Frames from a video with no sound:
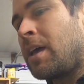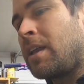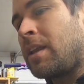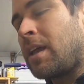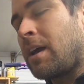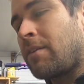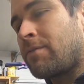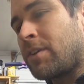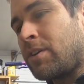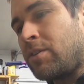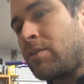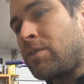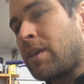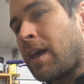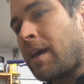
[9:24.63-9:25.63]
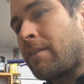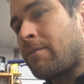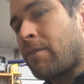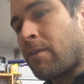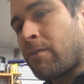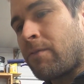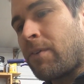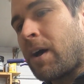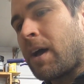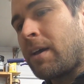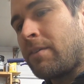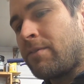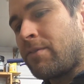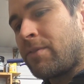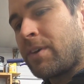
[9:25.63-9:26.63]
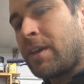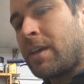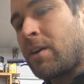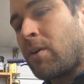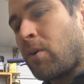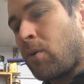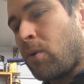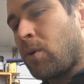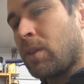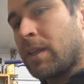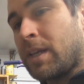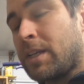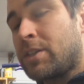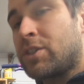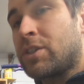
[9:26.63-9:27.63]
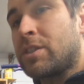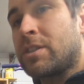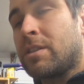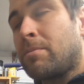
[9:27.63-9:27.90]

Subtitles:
And you have to do that for 5 whole inches.